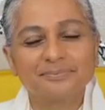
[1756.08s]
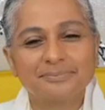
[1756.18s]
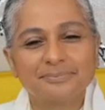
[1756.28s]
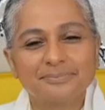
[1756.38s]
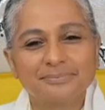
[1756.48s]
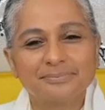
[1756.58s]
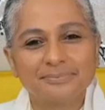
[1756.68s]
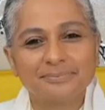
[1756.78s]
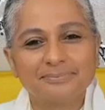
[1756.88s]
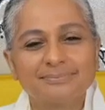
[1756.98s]

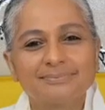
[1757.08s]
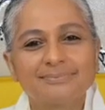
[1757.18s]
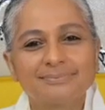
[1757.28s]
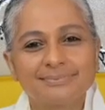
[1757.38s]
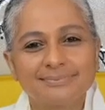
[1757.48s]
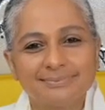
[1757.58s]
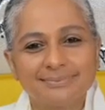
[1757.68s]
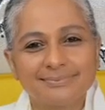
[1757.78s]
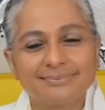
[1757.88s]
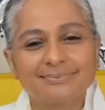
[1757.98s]

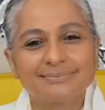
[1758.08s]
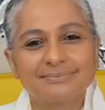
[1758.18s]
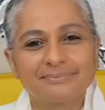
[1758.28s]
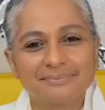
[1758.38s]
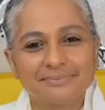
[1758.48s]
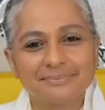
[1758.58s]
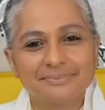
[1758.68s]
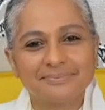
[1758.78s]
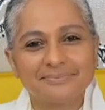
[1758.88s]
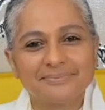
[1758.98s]

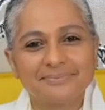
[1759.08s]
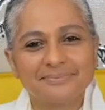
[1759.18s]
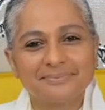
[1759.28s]
No words are spoken by the person on screen.